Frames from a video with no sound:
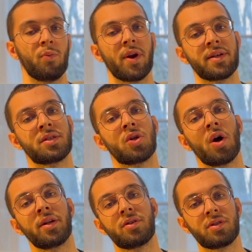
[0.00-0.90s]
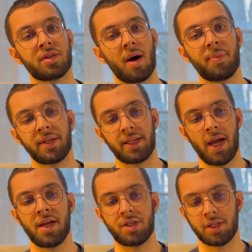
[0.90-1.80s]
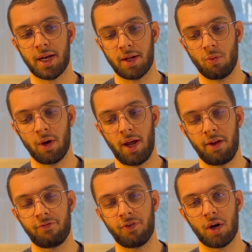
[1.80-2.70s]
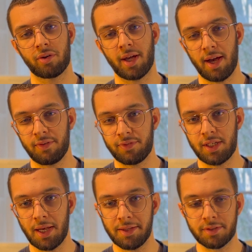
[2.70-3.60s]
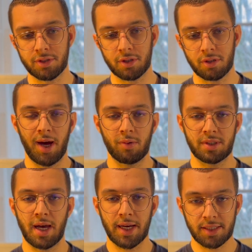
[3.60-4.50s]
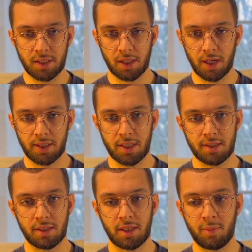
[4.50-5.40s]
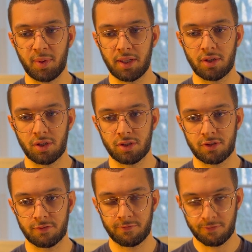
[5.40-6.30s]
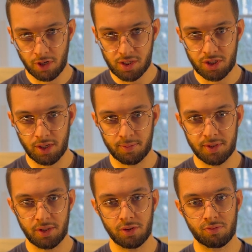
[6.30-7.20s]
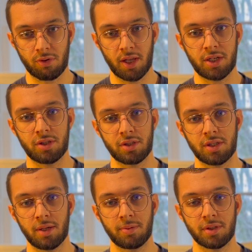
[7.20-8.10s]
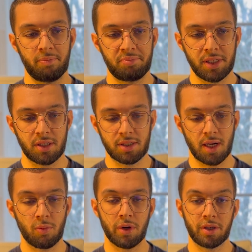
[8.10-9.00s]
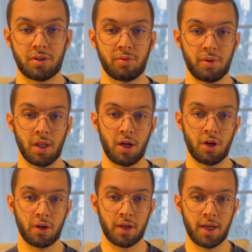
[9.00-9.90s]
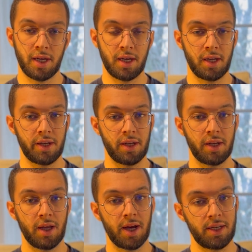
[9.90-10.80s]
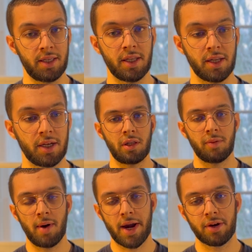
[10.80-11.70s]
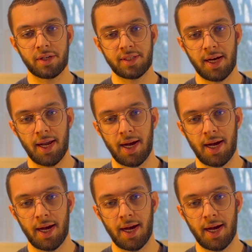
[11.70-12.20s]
when I started to stop engaging that way, I found kind of the answer. I was acting like this and keeping those friendships and those relationships because I wanted to belong and I needed it. The matter is that